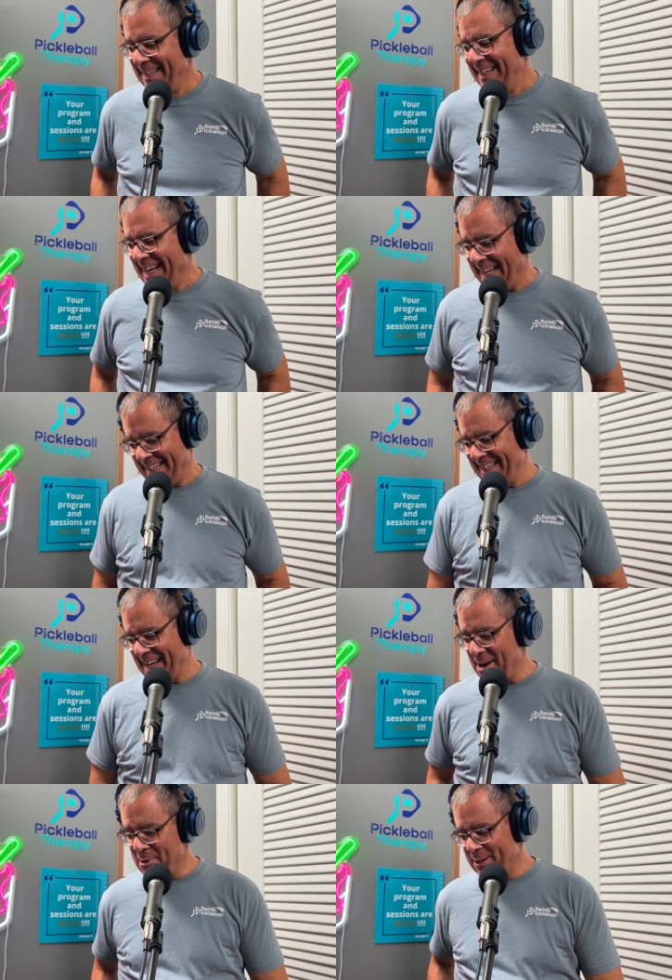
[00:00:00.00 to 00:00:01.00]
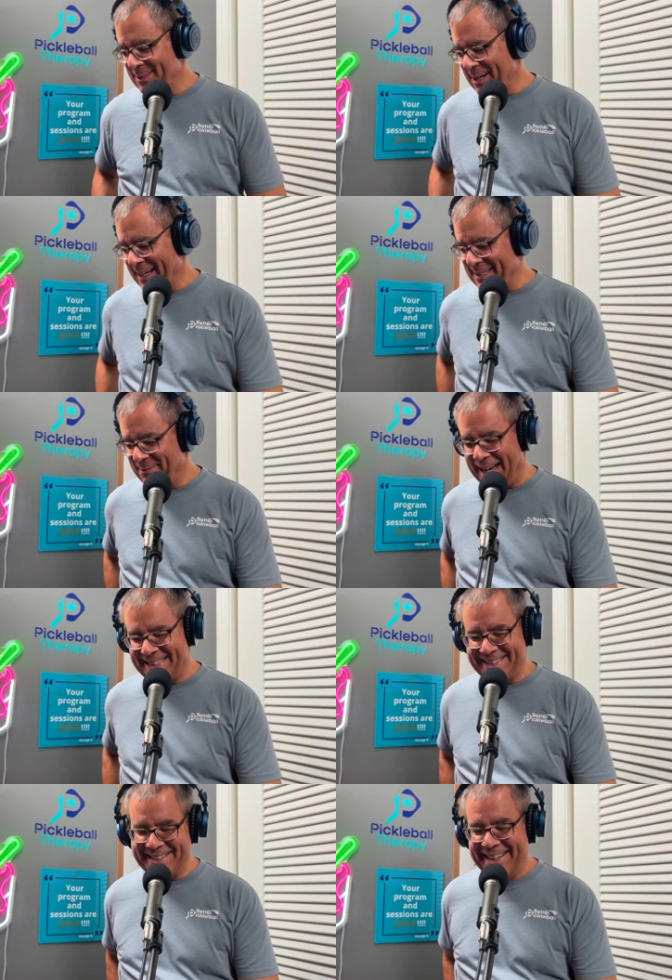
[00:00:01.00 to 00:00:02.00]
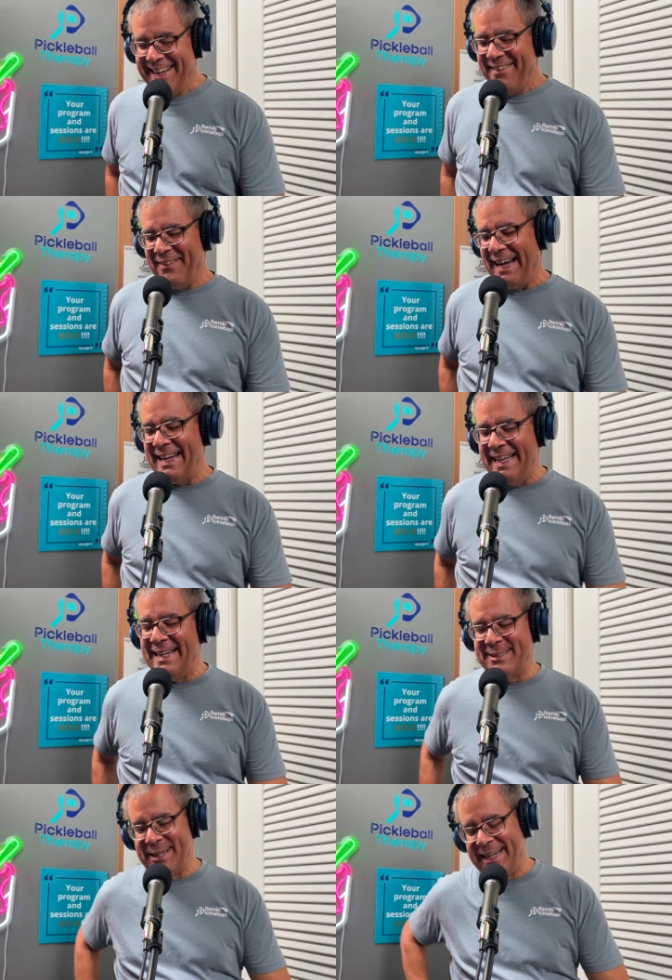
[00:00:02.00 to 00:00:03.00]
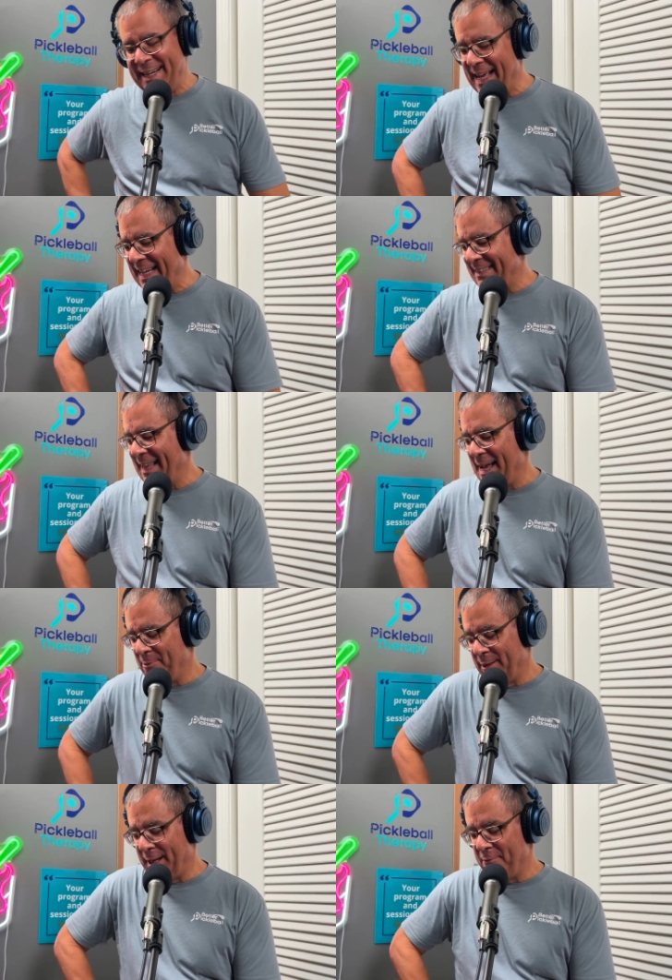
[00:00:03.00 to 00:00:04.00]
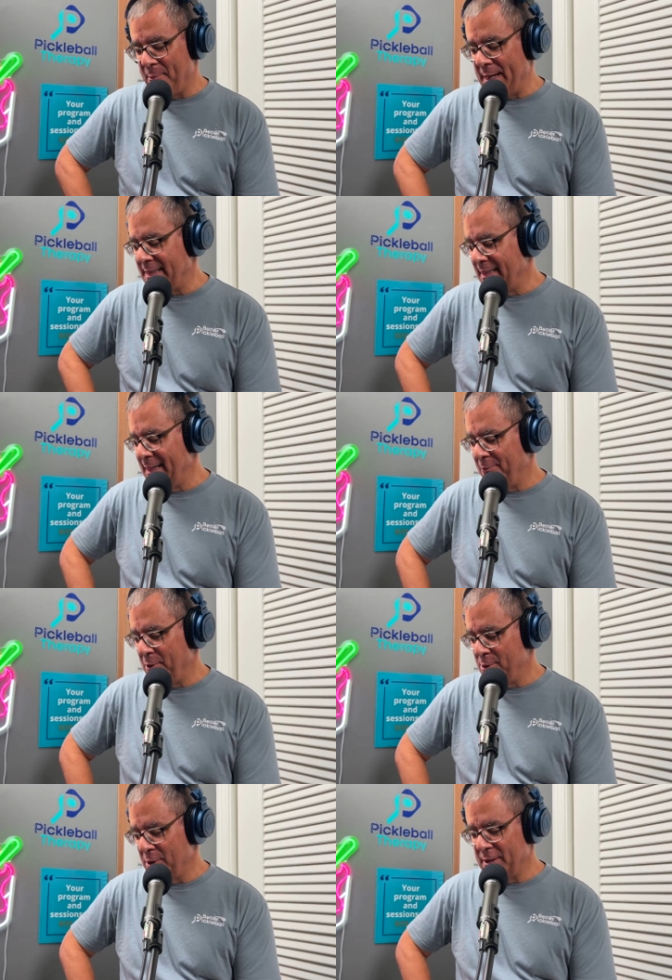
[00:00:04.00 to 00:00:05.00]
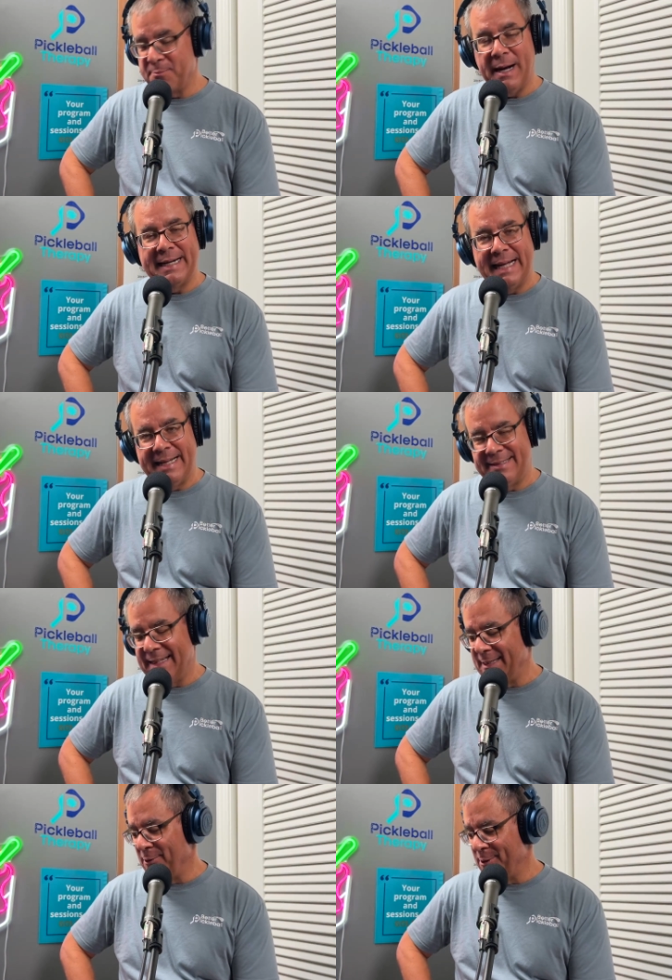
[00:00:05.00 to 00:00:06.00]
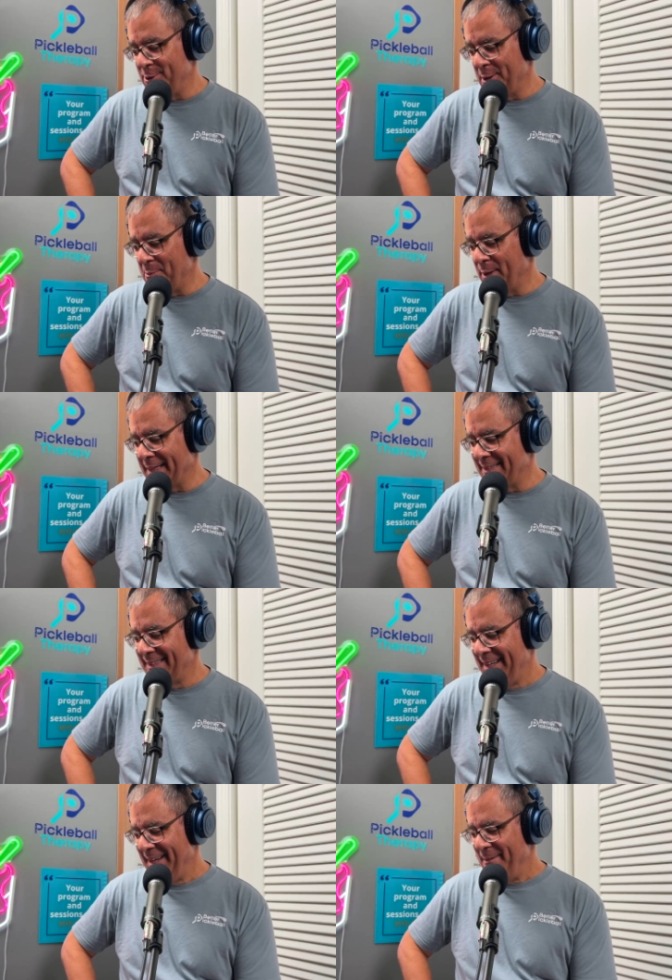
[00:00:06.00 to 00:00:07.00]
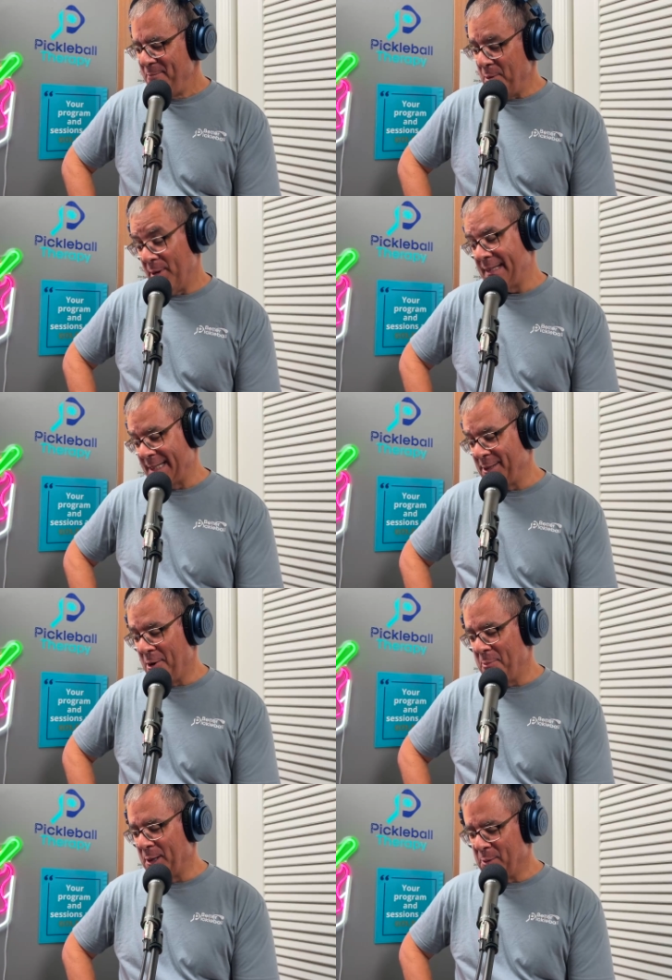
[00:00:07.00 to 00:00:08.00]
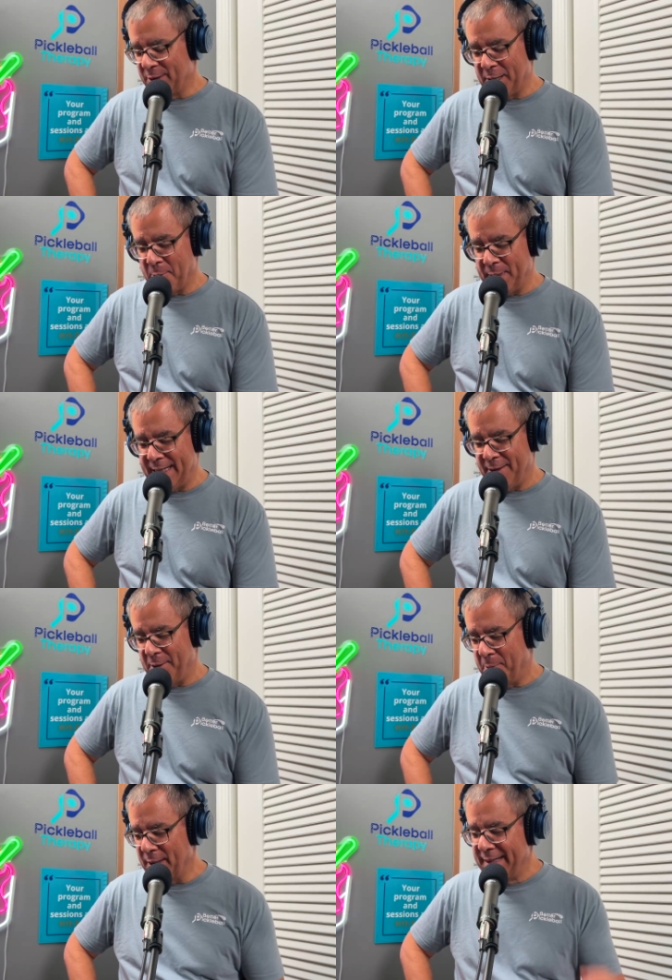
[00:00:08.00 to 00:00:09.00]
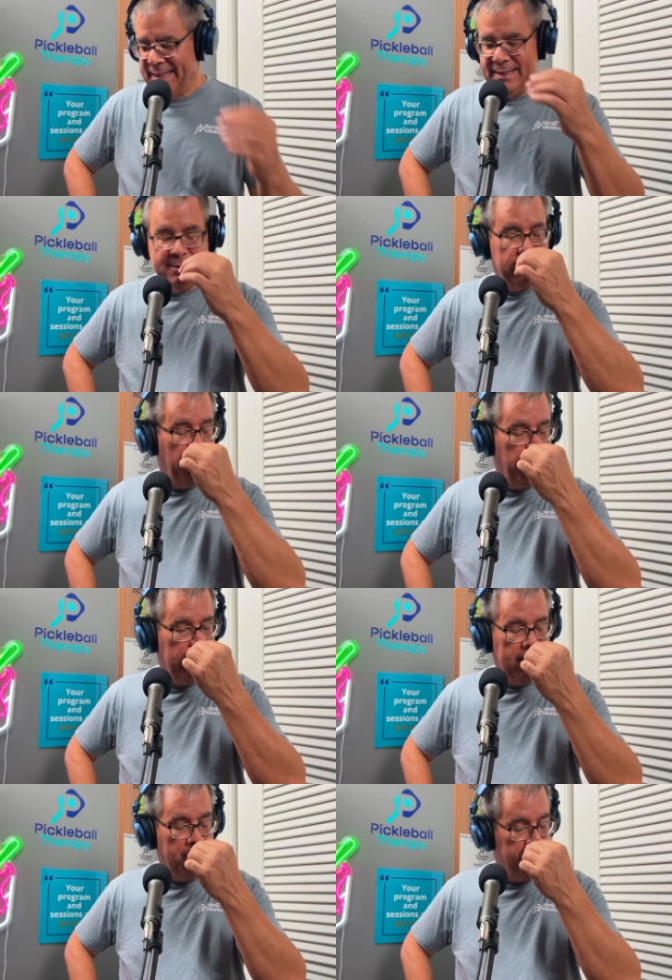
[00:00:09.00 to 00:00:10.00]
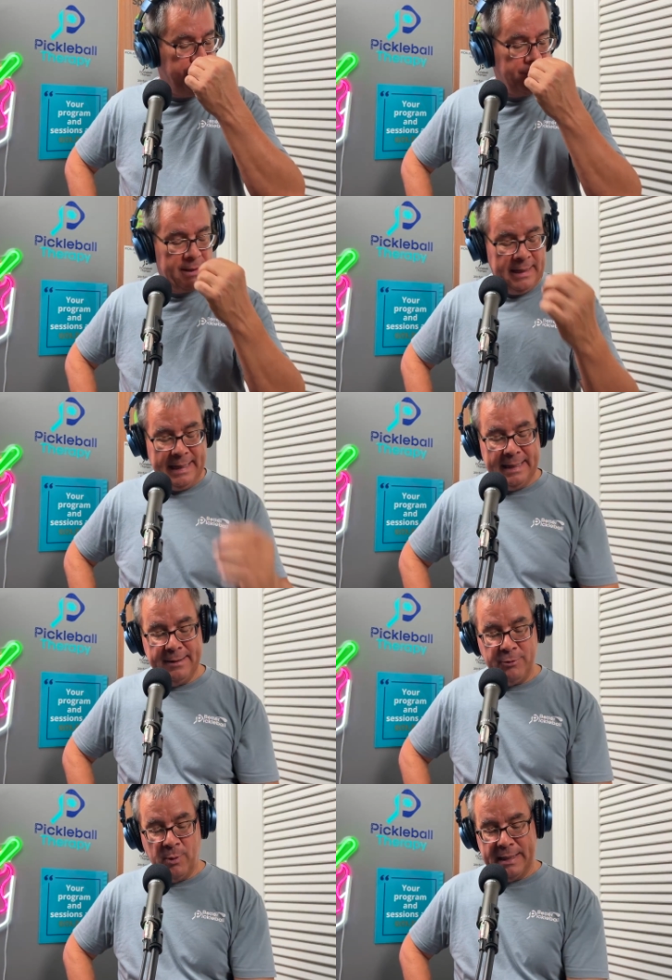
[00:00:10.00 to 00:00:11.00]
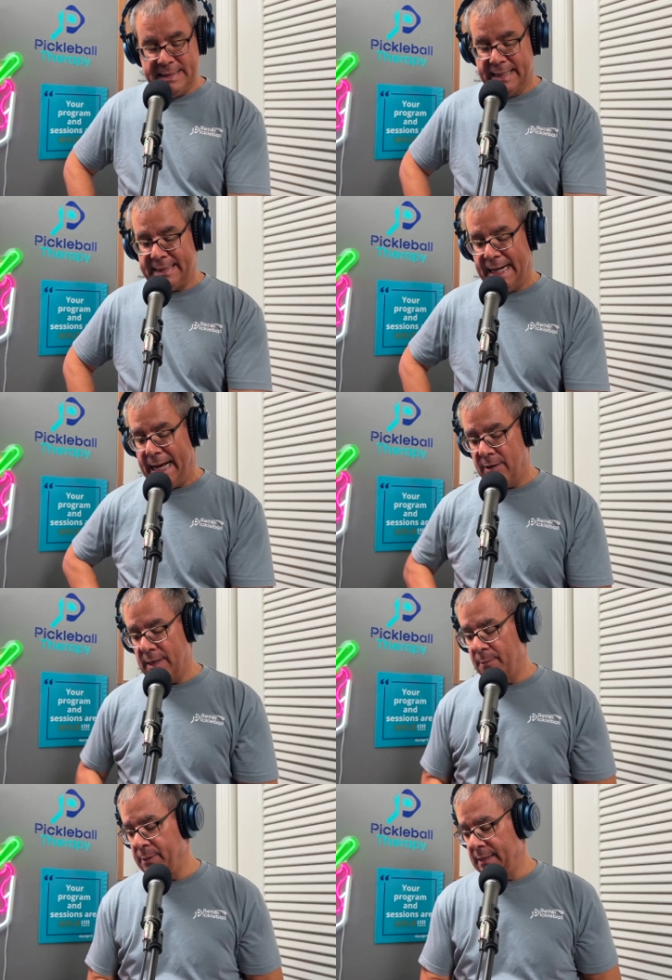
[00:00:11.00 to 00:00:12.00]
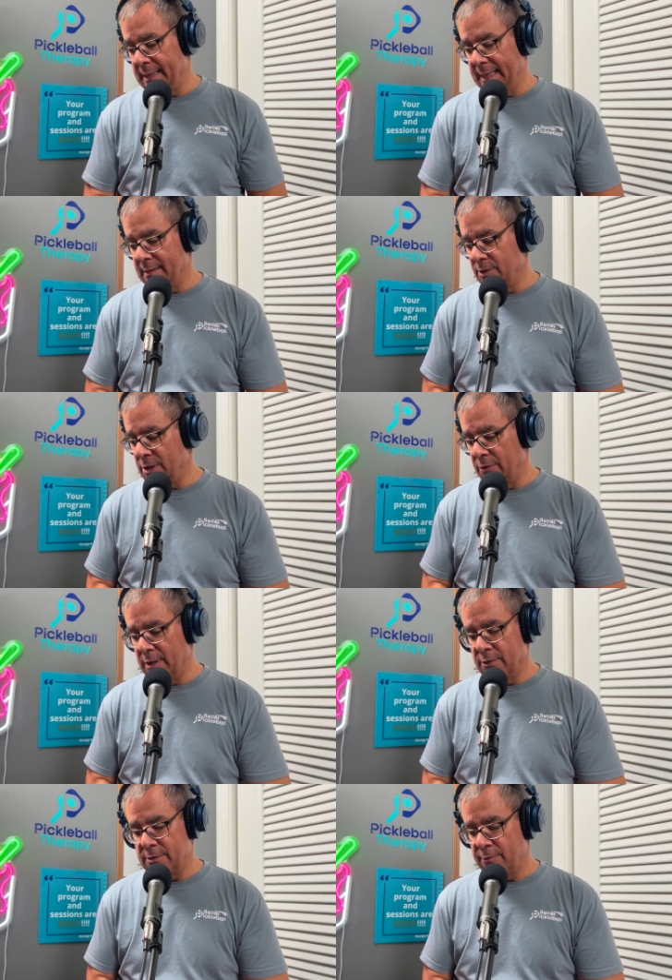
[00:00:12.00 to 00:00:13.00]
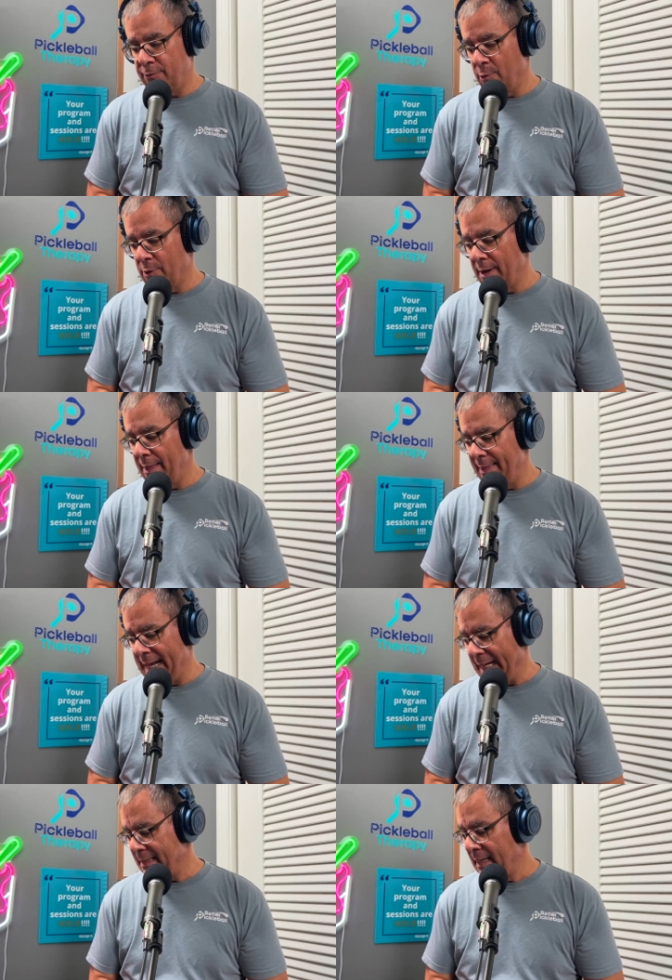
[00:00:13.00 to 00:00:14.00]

I think I wrote it, so I guess I'm biased still, but it is good and it has a lot of really good information. And if you enjoy this podcast, you'll enjoy the book. The book's actually called Pickleball Therapy, the book. So if you want to check that out, I'll put a link in the show notes for that.